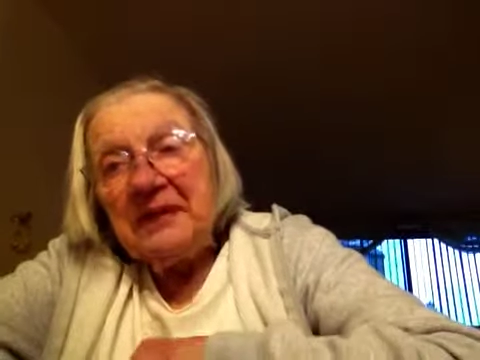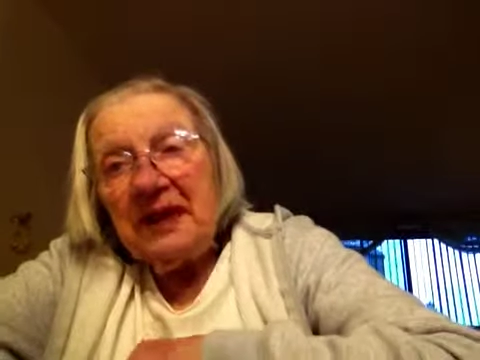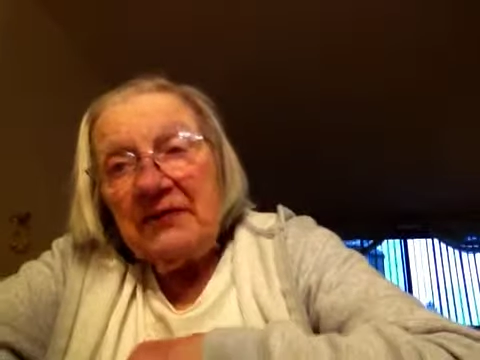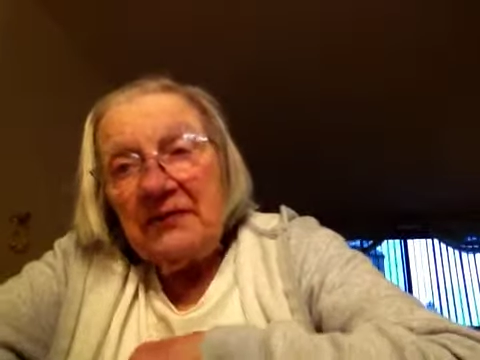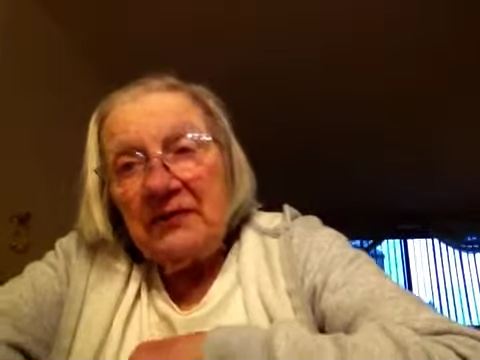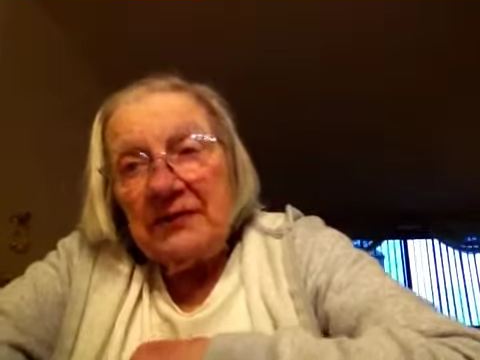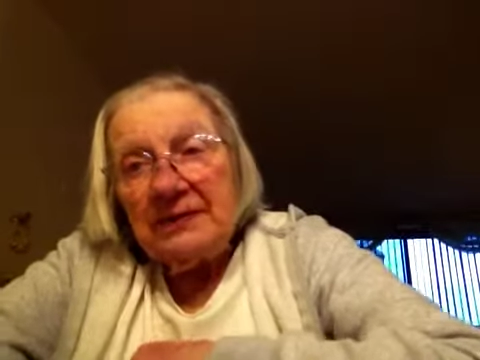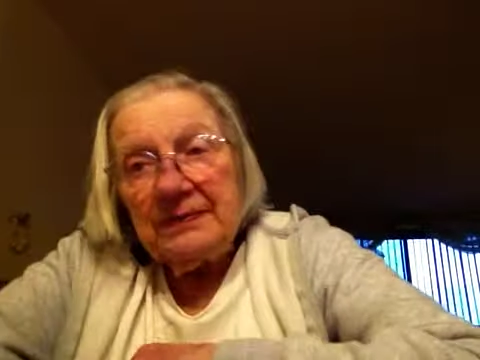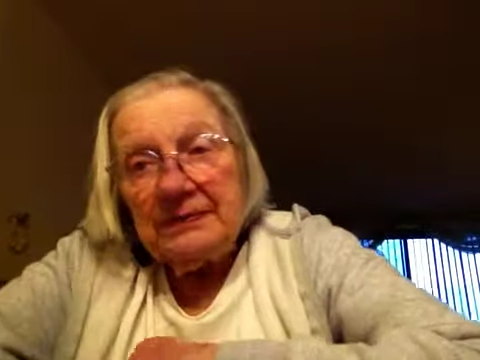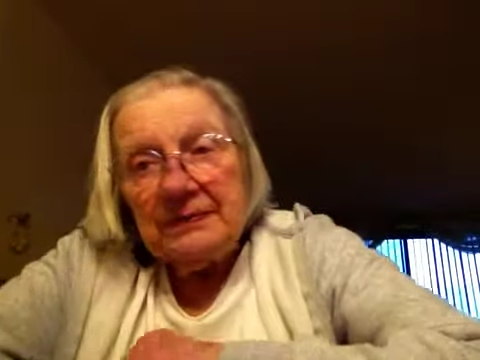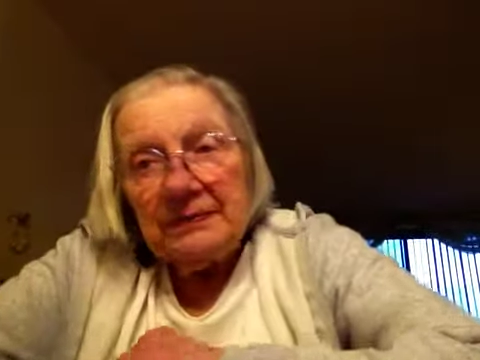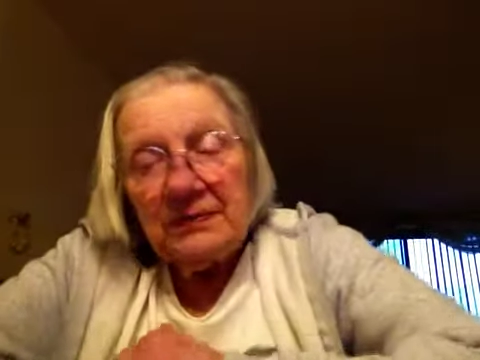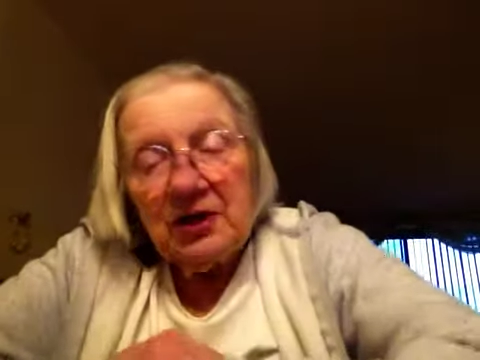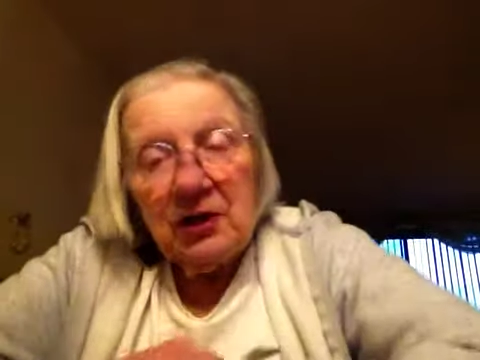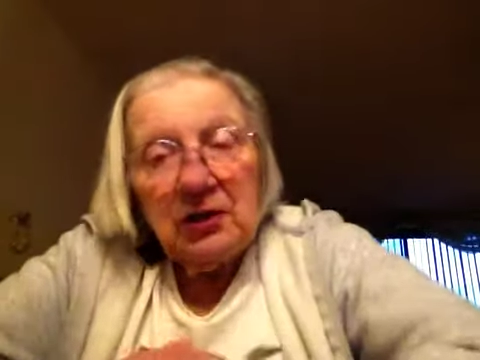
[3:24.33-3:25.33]
Never
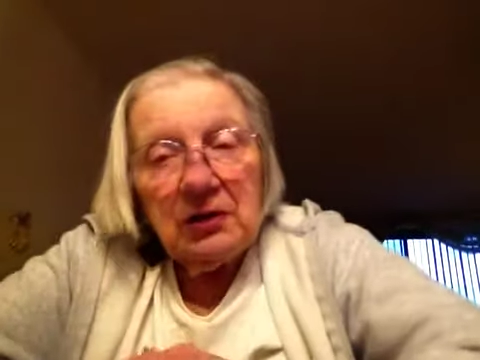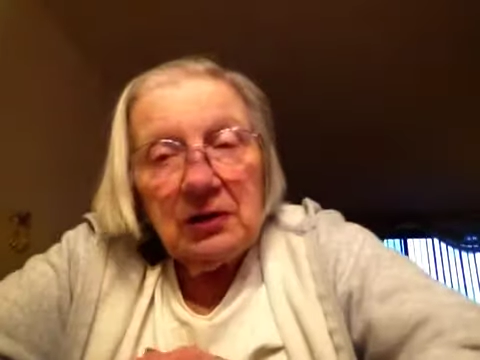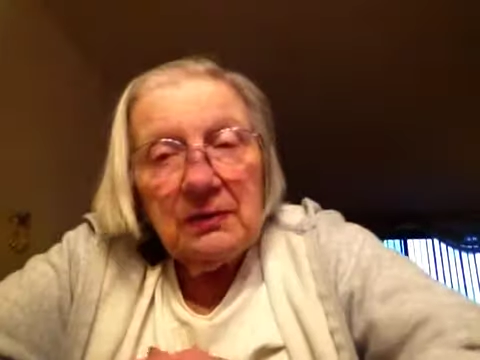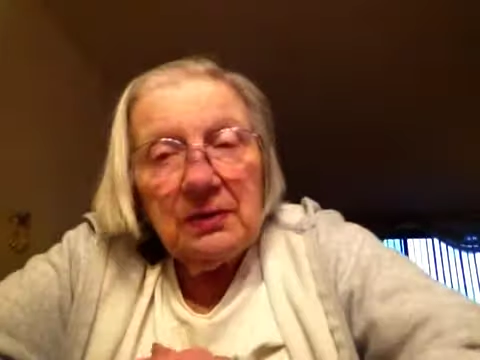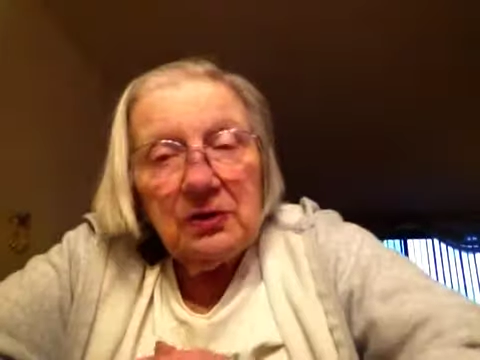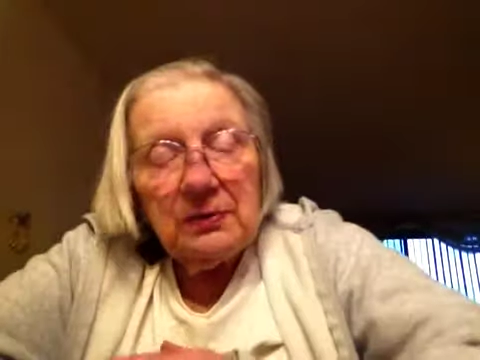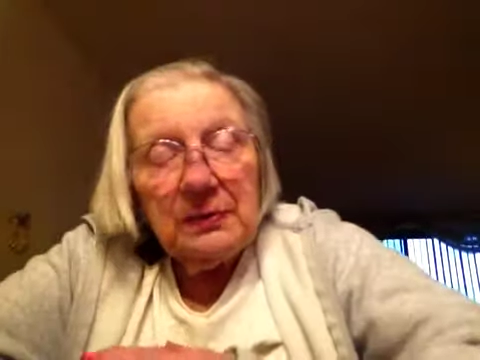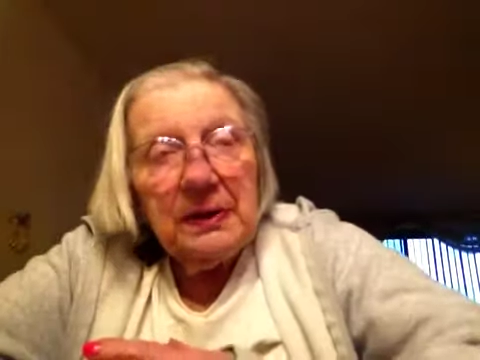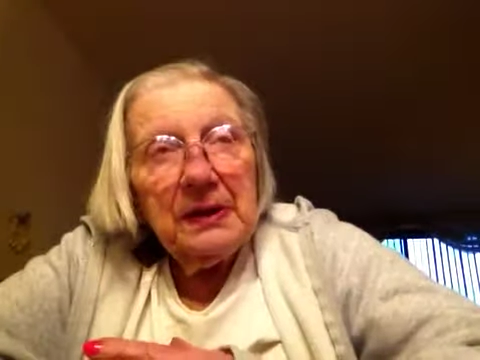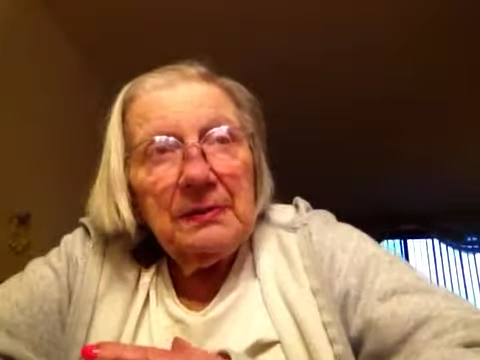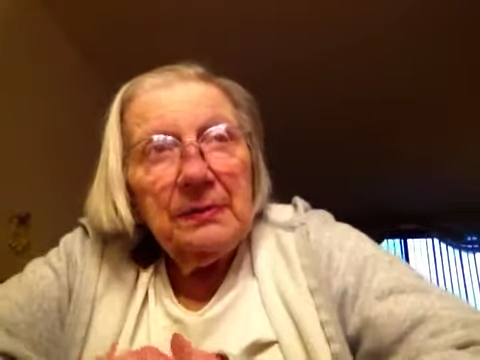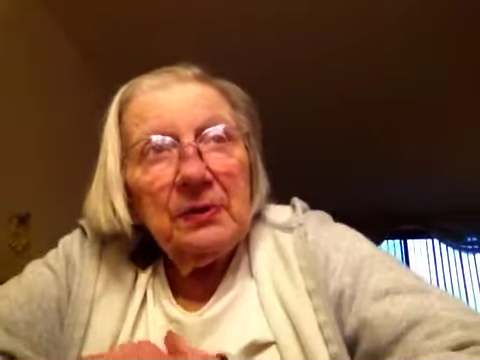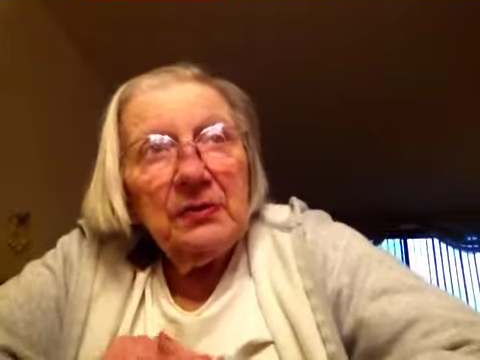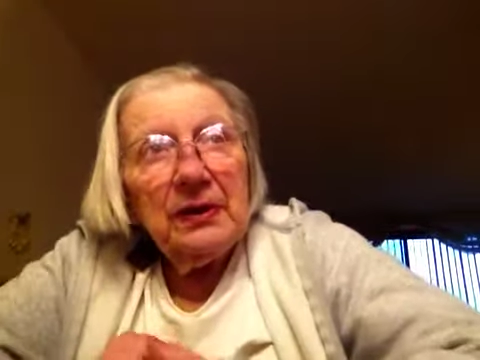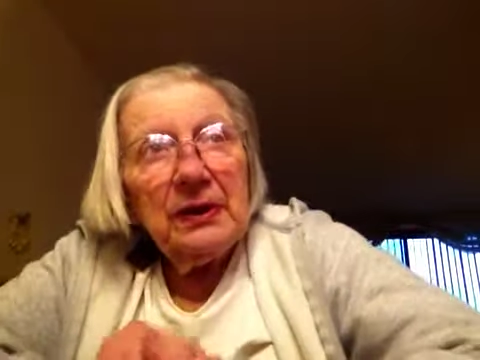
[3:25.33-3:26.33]
talk about
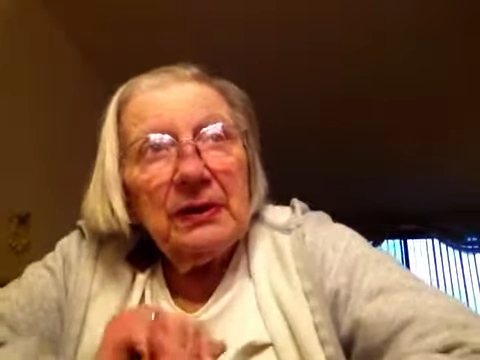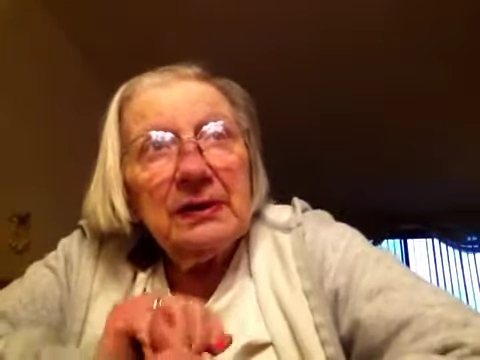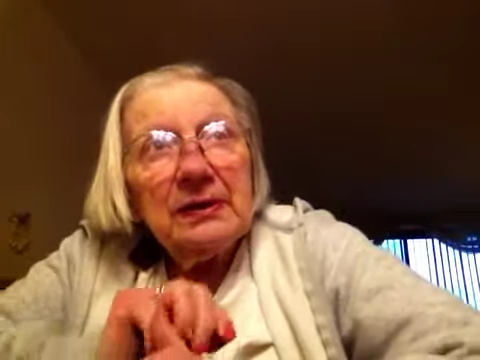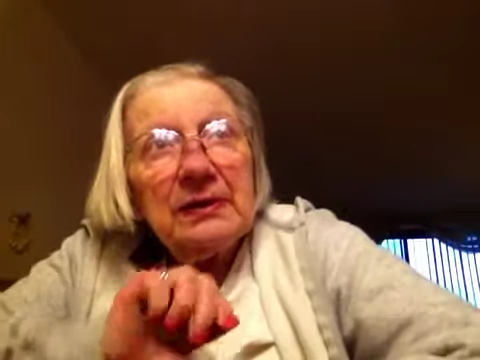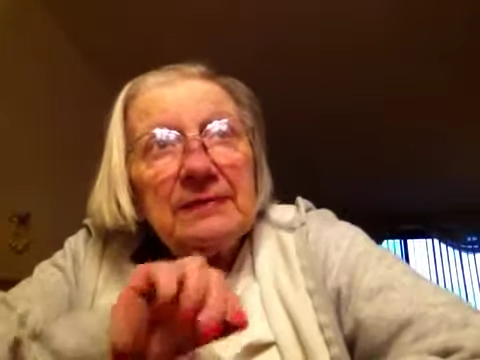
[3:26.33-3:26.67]
people that